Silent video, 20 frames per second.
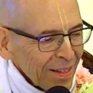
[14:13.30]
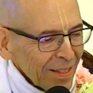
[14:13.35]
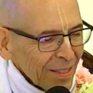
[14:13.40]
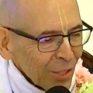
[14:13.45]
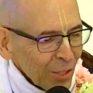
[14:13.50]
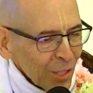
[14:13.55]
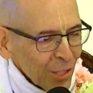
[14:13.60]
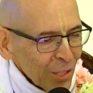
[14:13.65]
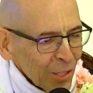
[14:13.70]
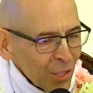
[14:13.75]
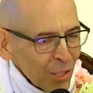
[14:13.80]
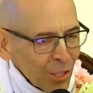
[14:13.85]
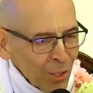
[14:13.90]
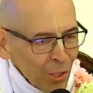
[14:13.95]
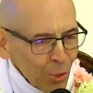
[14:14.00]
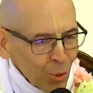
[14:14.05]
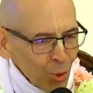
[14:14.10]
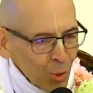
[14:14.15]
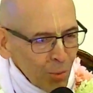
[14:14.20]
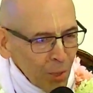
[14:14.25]
So this is the
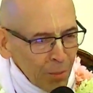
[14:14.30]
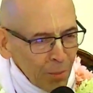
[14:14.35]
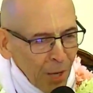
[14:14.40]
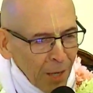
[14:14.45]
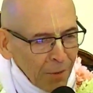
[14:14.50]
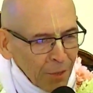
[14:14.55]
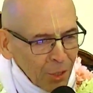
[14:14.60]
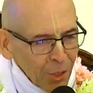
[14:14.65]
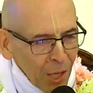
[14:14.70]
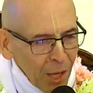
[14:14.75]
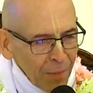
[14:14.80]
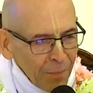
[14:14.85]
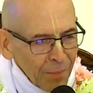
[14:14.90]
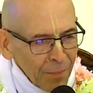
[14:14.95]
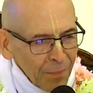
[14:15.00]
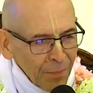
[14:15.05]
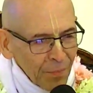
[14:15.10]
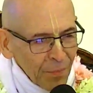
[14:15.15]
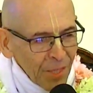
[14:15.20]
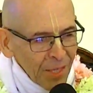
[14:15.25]
Srimad Bhagavatam.
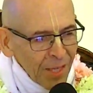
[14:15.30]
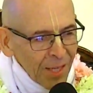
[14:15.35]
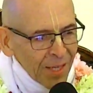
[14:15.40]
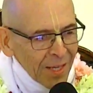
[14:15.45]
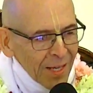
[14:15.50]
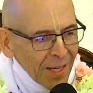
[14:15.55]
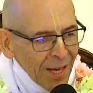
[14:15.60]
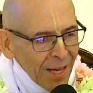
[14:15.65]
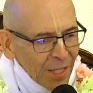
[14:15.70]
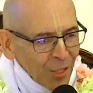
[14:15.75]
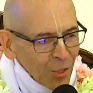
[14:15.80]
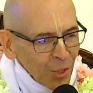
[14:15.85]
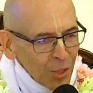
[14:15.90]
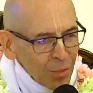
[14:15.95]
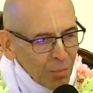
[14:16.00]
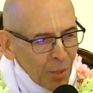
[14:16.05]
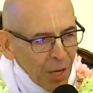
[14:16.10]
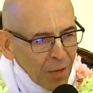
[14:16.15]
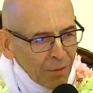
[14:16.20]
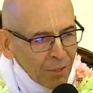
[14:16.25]
Actually,
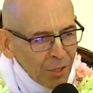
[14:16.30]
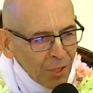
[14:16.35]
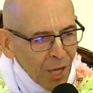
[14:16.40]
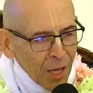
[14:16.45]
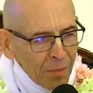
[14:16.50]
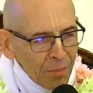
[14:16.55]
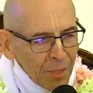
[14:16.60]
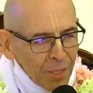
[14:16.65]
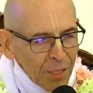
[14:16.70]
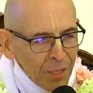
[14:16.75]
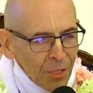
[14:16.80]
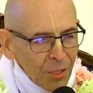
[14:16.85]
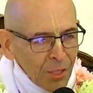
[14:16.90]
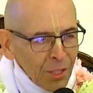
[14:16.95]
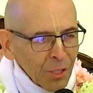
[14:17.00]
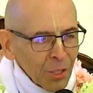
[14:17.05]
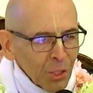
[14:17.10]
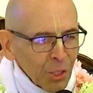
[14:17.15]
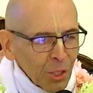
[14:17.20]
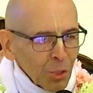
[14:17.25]
Bhagavatam is
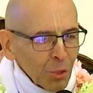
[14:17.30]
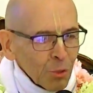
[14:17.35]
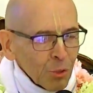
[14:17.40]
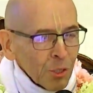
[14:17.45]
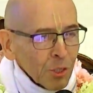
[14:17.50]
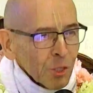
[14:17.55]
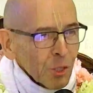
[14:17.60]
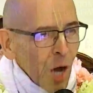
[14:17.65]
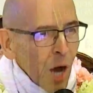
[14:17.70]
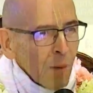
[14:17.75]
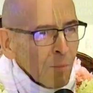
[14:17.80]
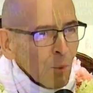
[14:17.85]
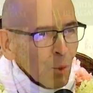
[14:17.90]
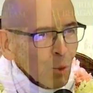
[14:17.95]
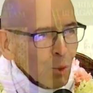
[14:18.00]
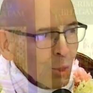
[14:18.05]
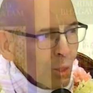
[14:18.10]
considered the topmost